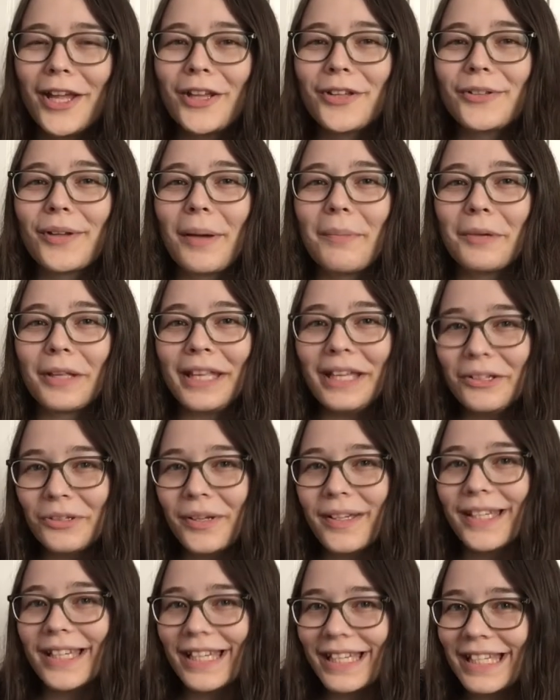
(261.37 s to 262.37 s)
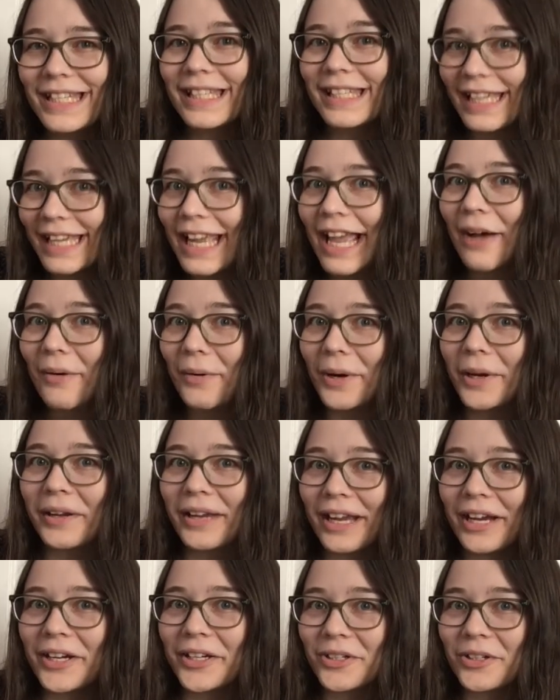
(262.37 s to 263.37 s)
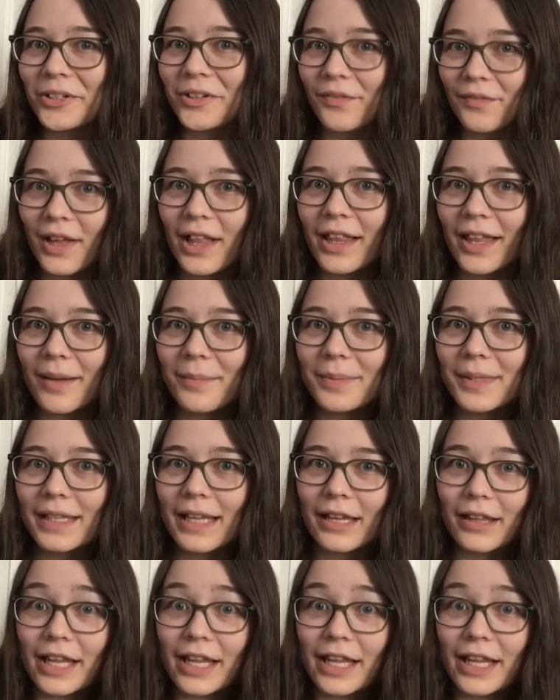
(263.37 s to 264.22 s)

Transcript: So I'm really interested to see how her character develops.